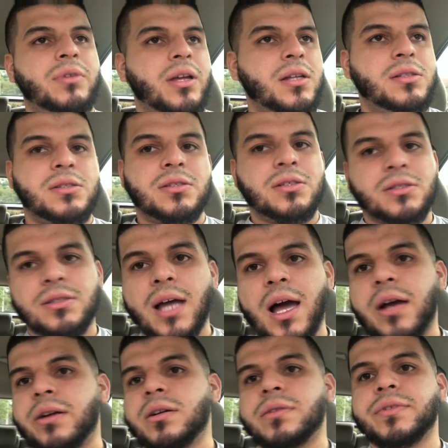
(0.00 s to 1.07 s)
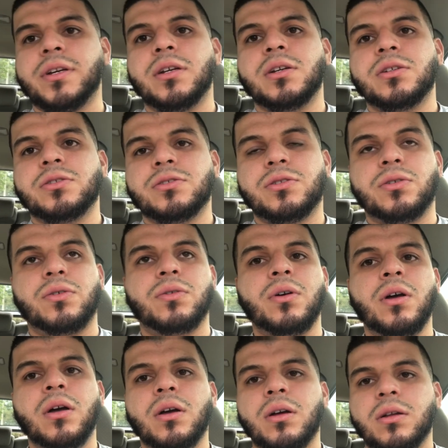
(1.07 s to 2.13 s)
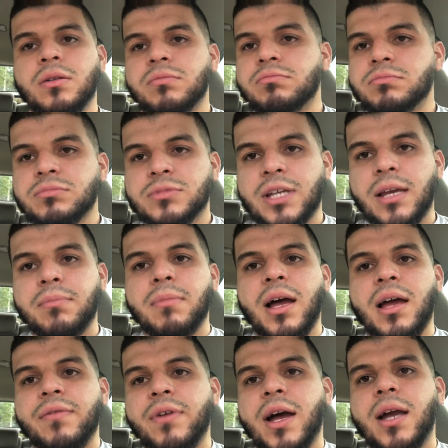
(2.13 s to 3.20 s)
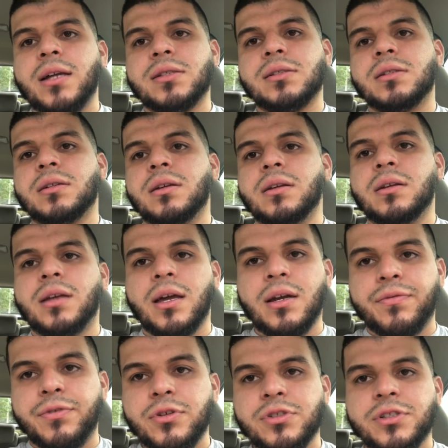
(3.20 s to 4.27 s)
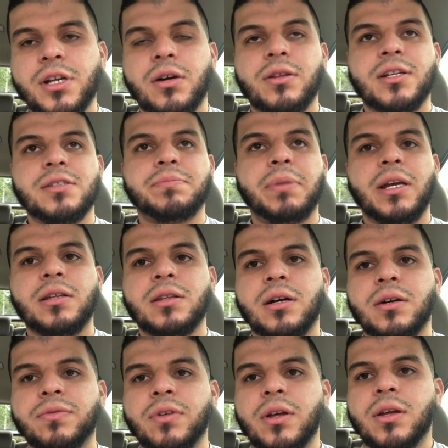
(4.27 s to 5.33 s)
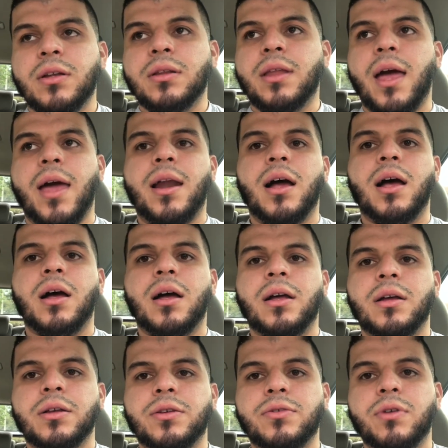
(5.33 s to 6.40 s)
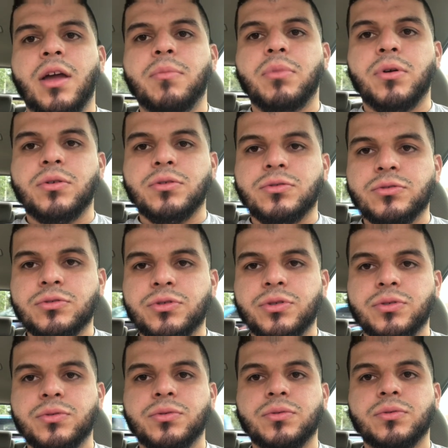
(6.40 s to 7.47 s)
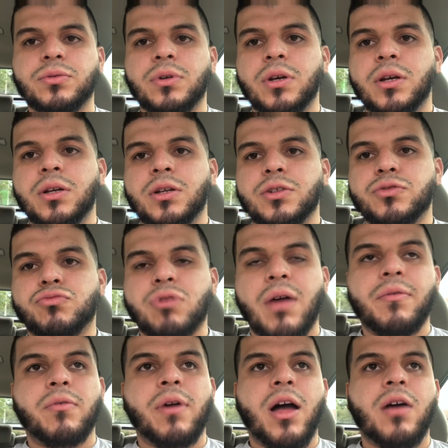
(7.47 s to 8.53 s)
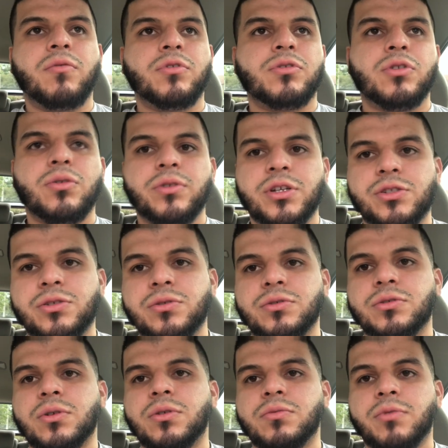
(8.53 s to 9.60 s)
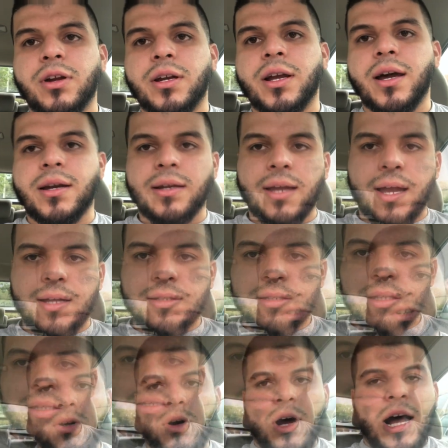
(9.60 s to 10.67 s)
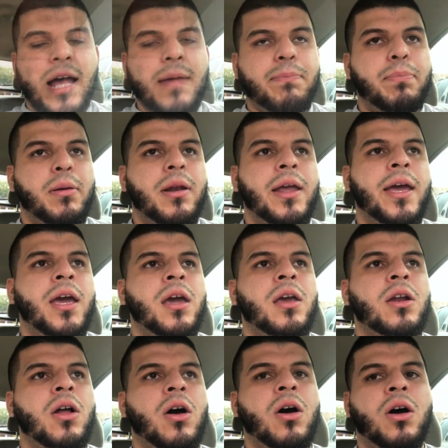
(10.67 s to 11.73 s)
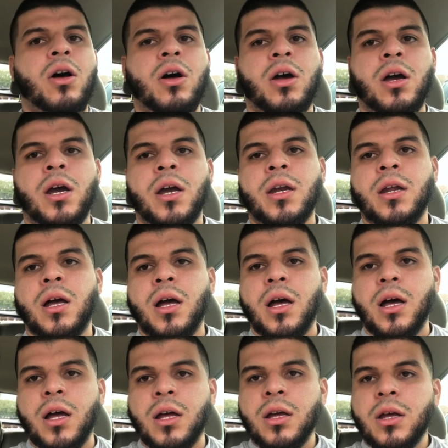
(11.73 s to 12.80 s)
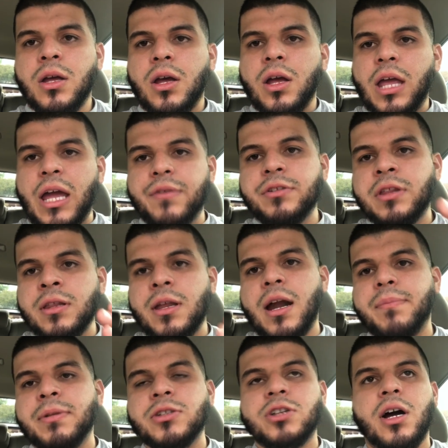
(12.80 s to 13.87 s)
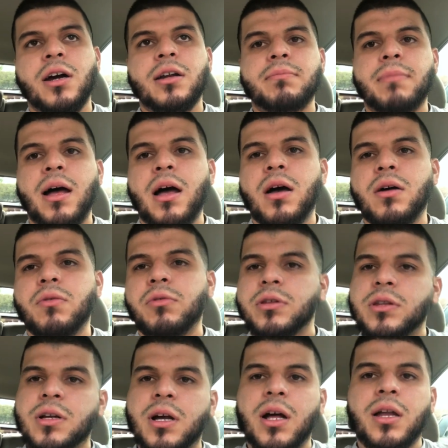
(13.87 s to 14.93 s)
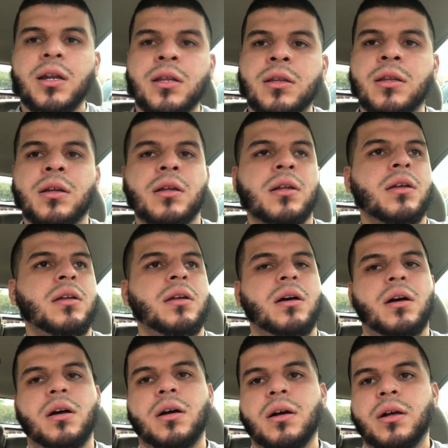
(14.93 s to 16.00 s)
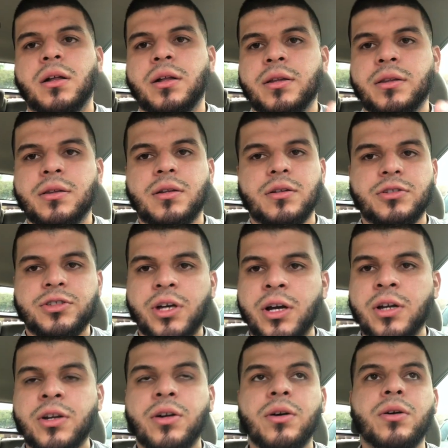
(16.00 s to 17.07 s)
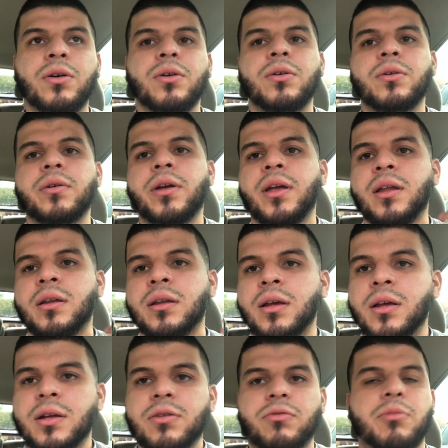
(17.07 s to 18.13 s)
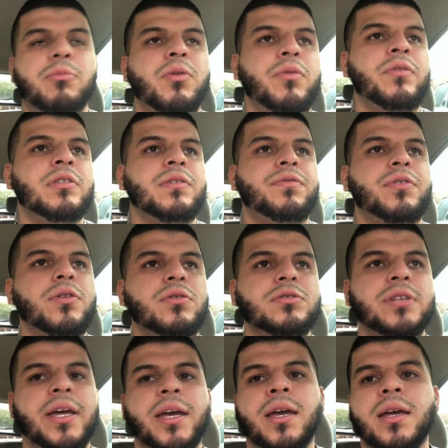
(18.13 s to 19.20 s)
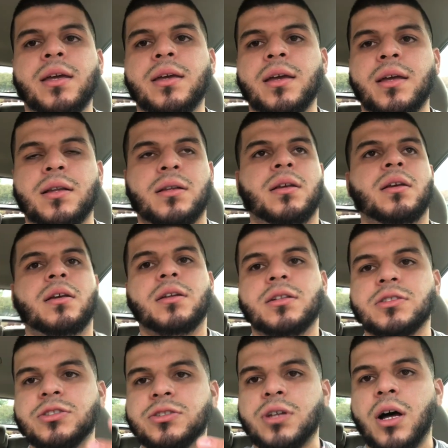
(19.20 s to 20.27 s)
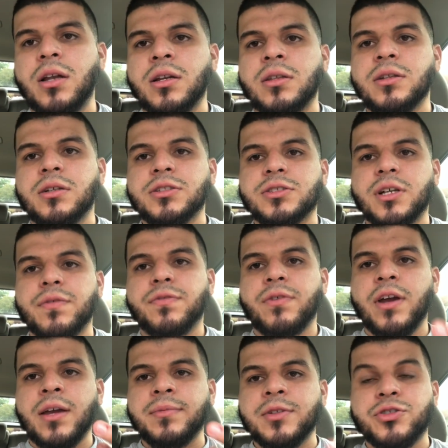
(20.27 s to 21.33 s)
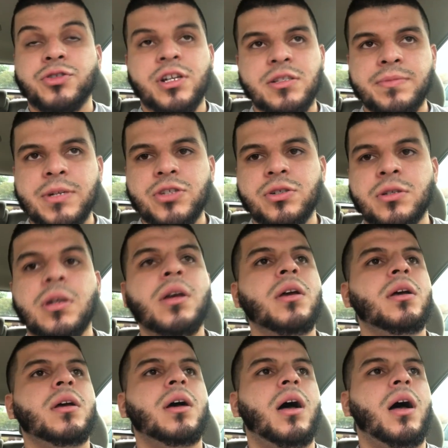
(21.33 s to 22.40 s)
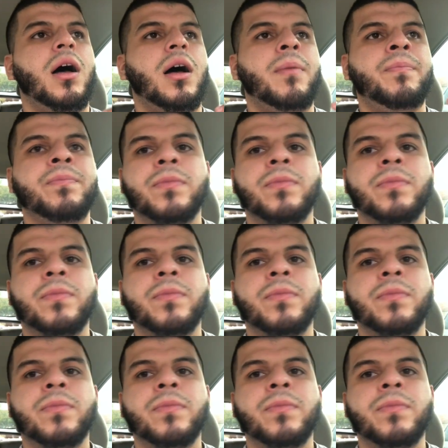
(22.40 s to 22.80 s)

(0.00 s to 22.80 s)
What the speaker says: it's just tiring of it. So take my advice, get a fuel cell that's big enough that you're able to drive around with no issues or running out of gas. So I plan on everything that I've been talking about with cutting the tunnel and removing the fuel tank and installing the subframe, the transmission. I